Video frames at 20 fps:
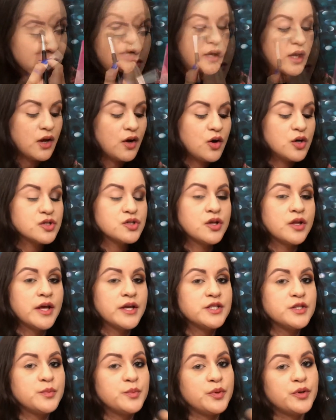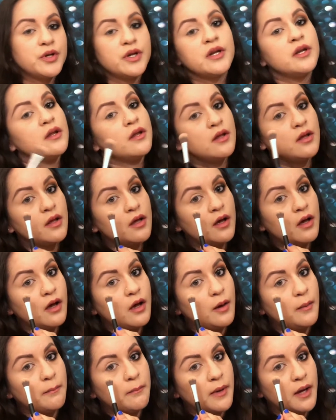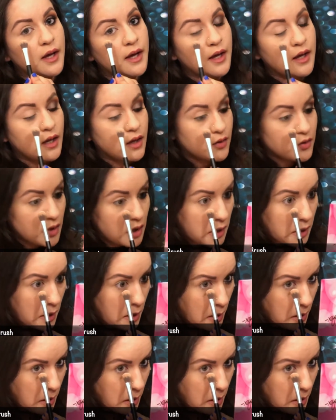And I also like to put it on my under eye.